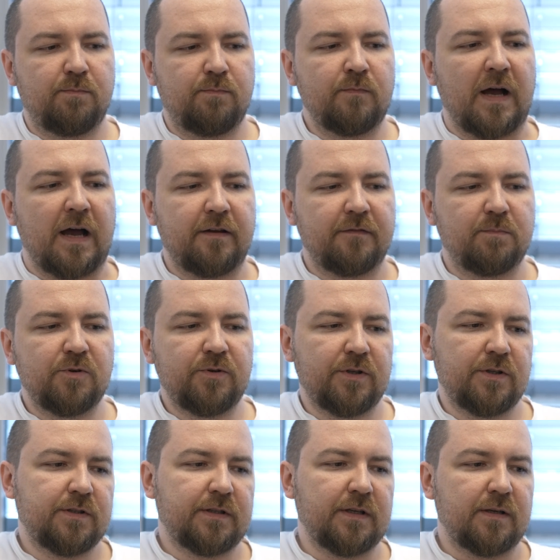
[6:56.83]
I've put
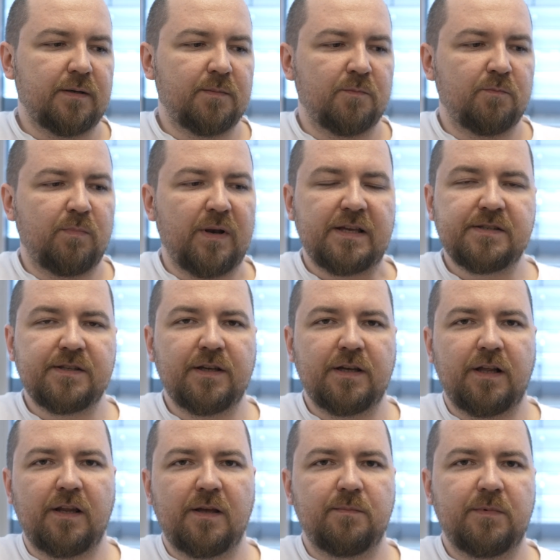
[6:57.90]
the plastic
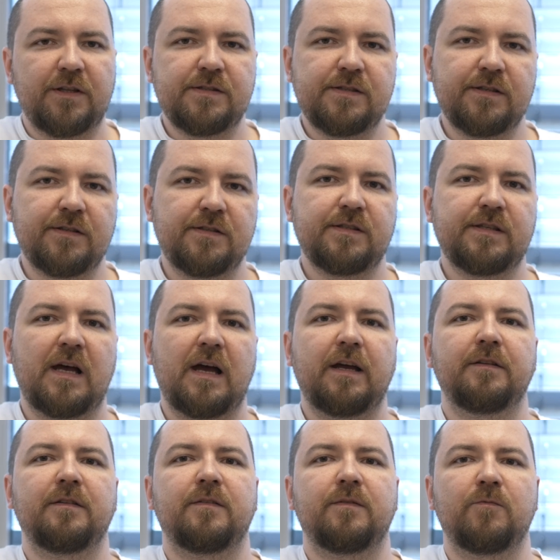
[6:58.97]
elements
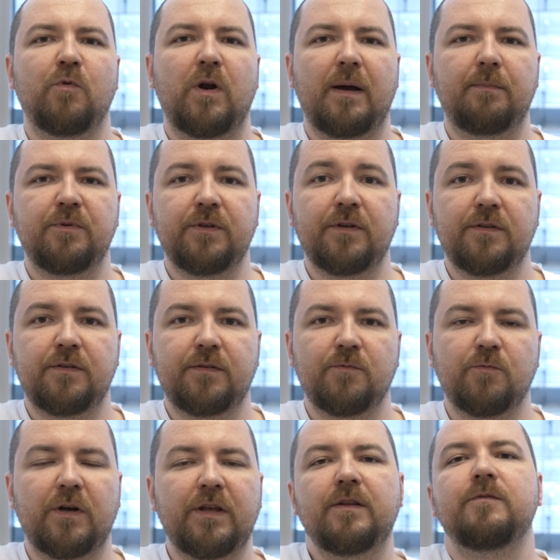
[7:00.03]
inside, wrapped it
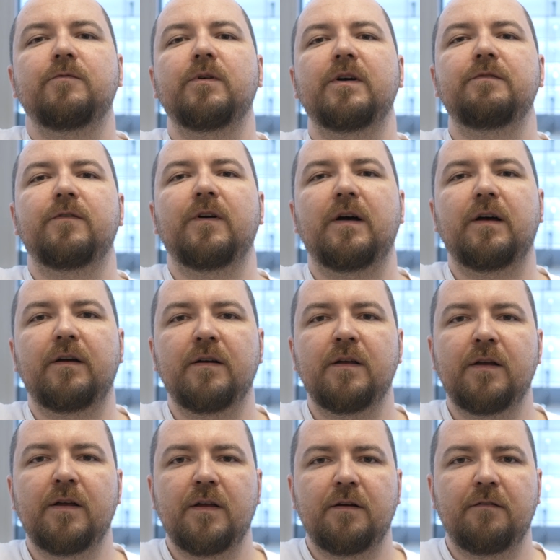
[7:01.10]
with
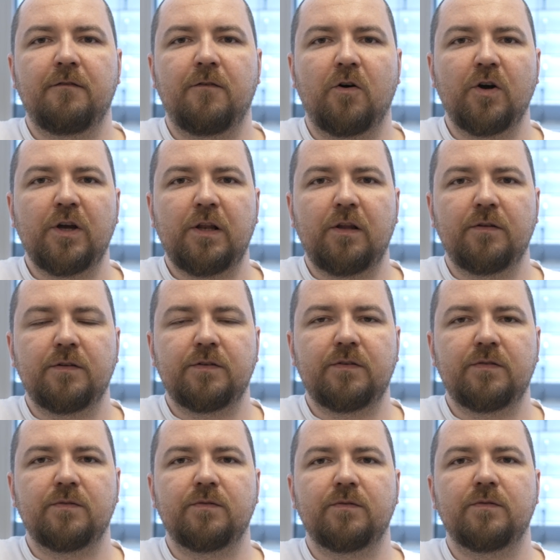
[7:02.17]
foil
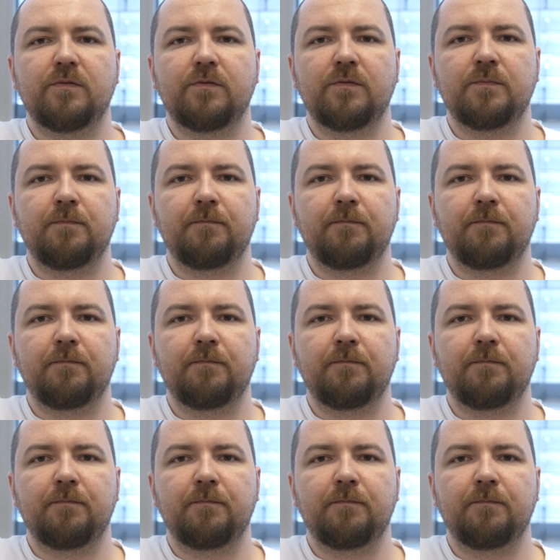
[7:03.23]
to